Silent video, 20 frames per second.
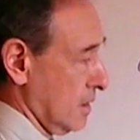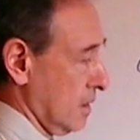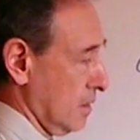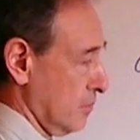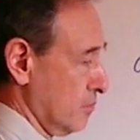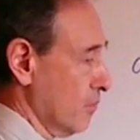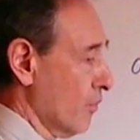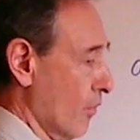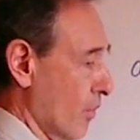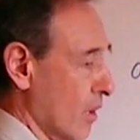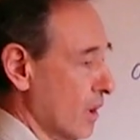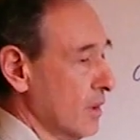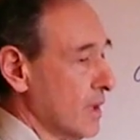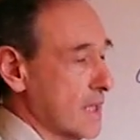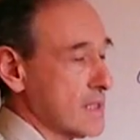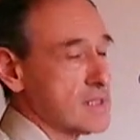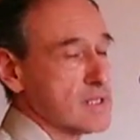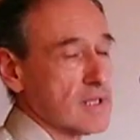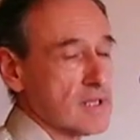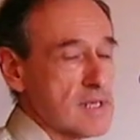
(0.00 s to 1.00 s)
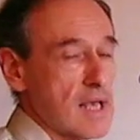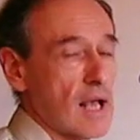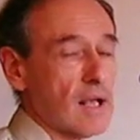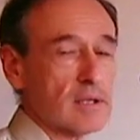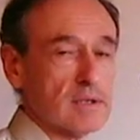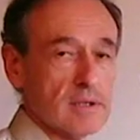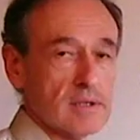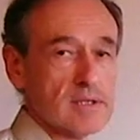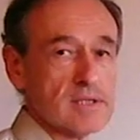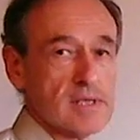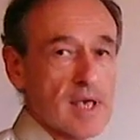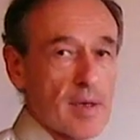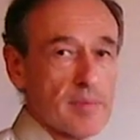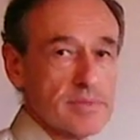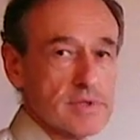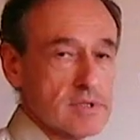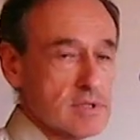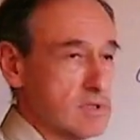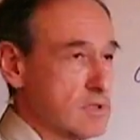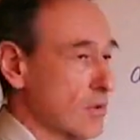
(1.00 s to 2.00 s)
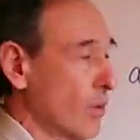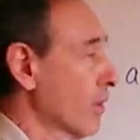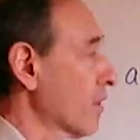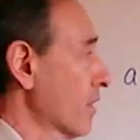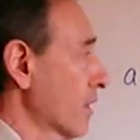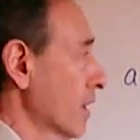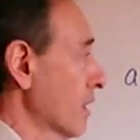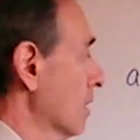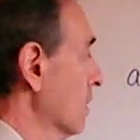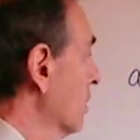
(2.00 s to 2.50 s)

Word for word: more or less exactly the same story.